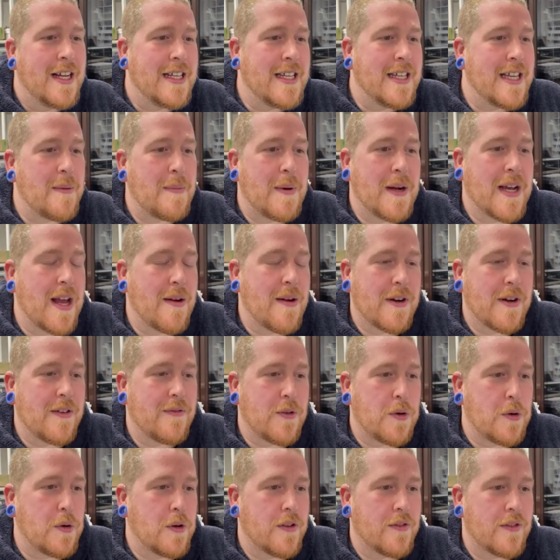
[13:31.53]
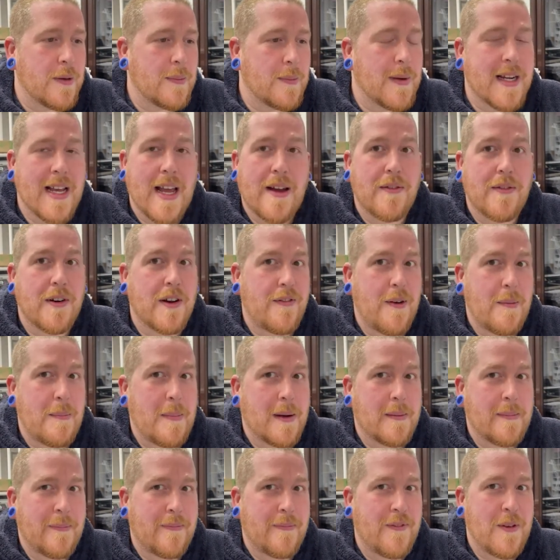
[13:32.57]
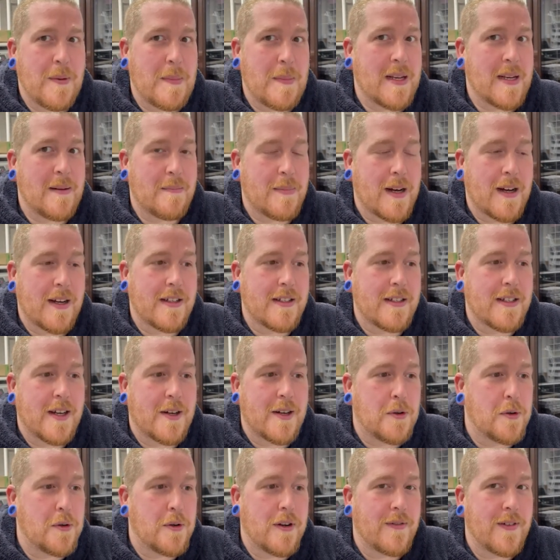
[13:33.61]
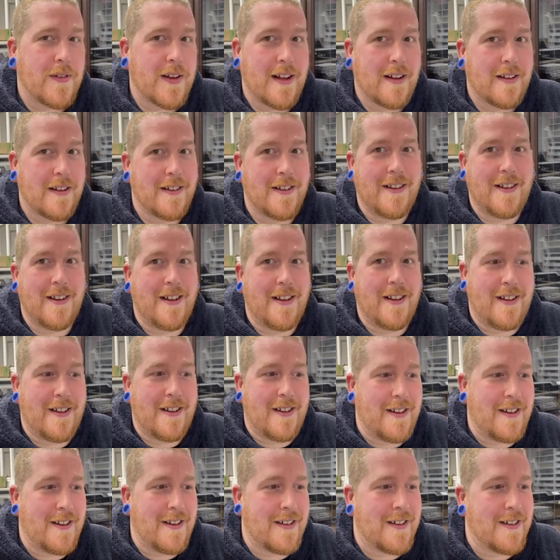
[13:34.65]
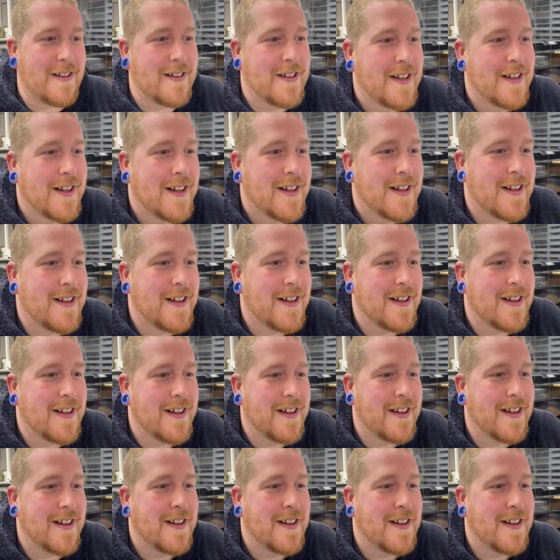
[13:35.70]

Yeah, we'll get rid of all of them. We'll get rid of Forbidden Binder, all of it.